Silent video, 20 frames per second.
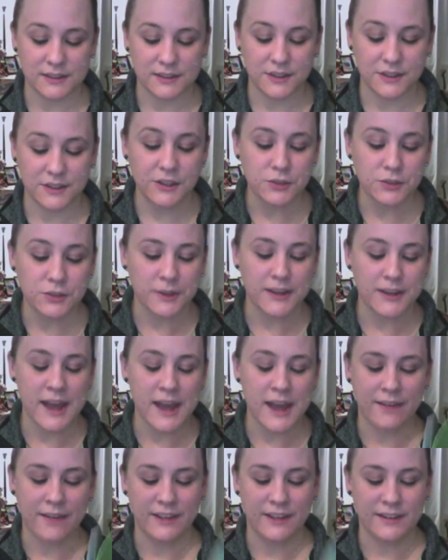Look toward
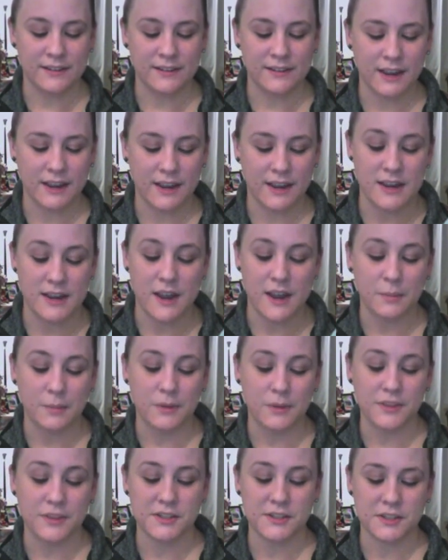heaven and
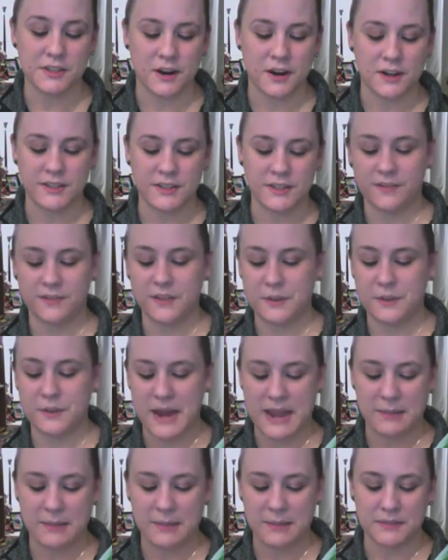number the stars if you
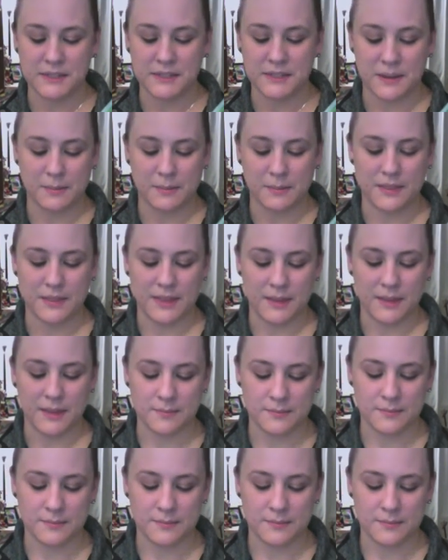are able to number them.